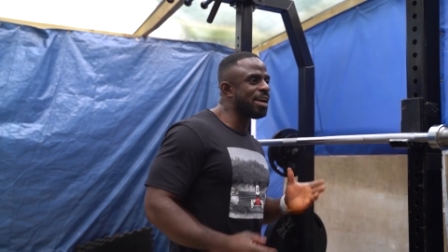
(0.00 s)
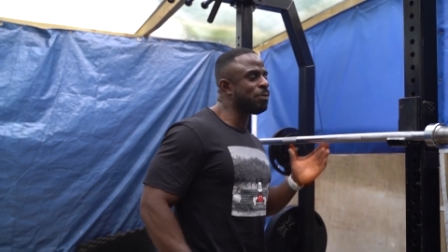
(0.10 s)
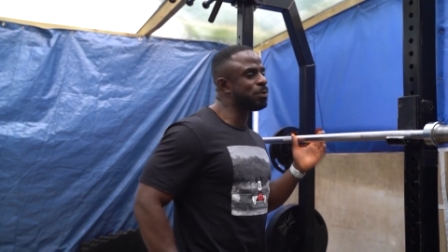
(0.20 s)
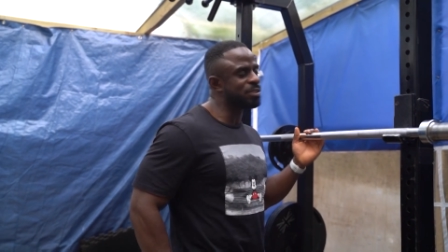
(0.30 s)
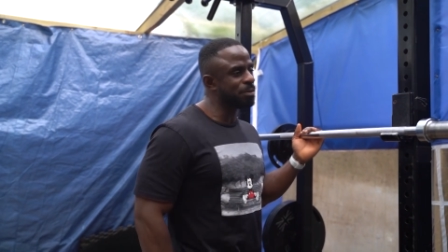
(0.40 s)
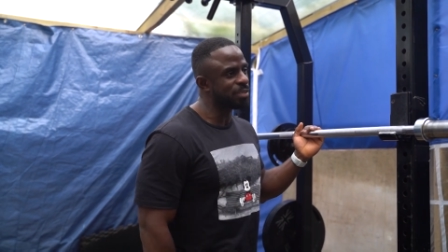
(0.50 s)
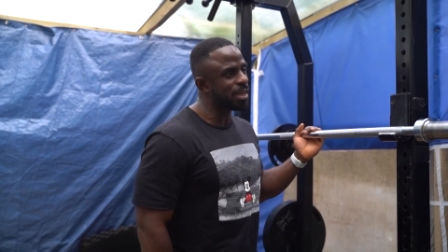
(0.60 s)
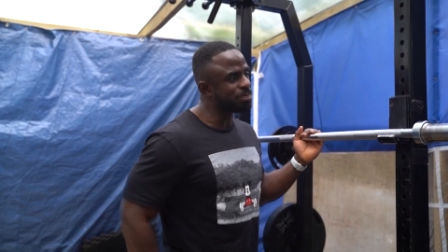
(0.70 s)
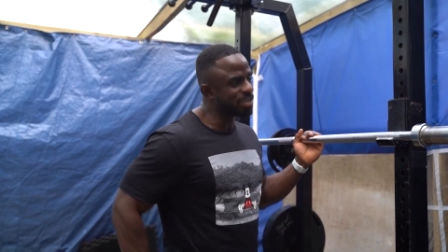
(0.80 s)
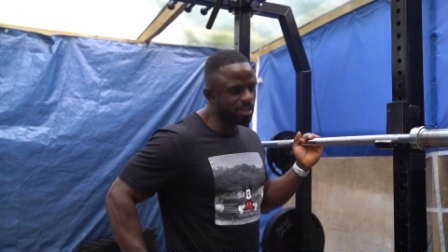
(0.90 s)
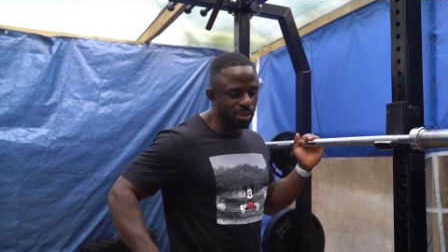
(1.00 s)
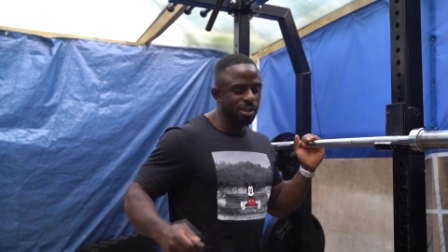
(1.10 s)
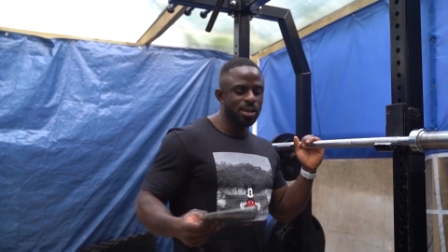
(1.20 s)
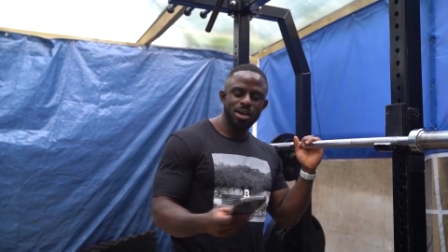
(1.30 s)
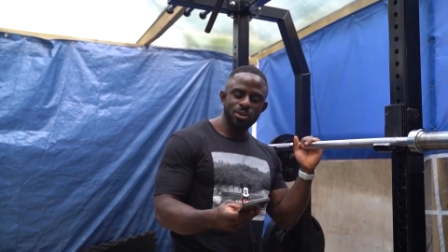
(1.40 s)
iPhone. Sometimes,
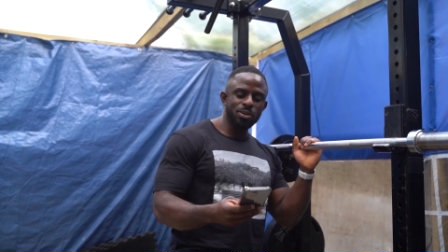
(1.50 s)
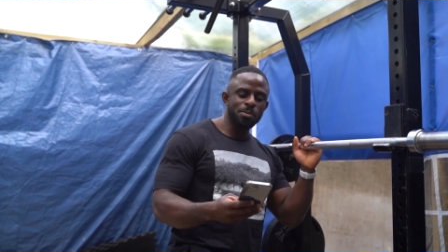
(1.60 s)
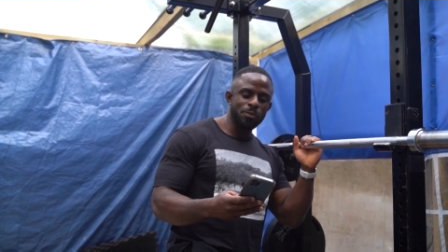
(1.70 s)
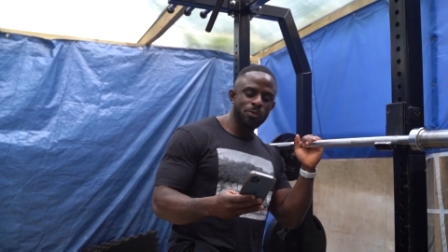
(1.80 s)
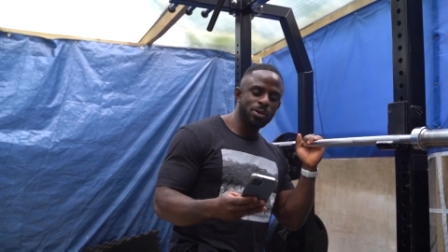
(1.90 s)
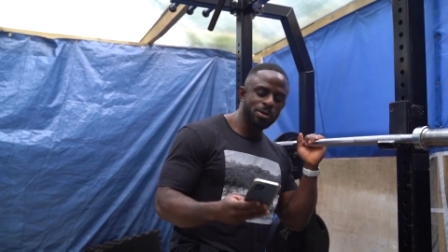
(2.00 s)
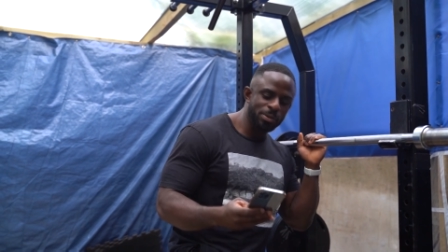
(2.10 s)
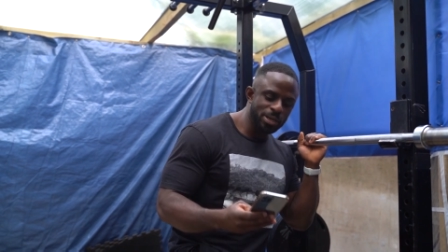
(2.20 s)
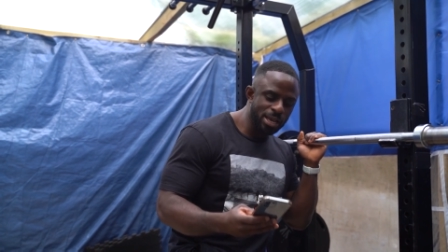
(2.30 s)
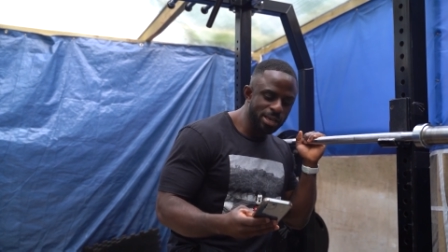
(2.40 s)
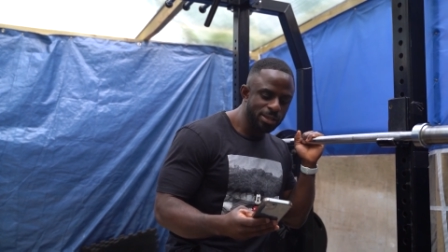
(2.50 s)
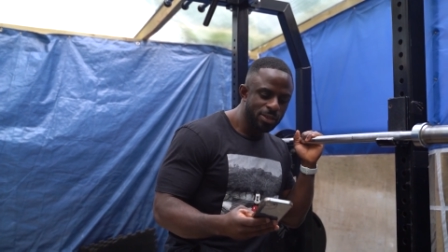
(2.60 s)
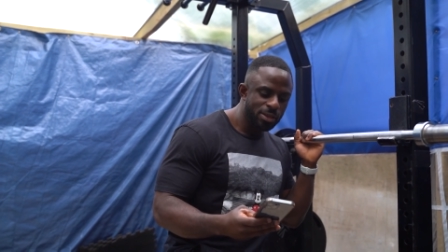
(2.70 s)
mm-hmm. yeah, I look at my phone and be like,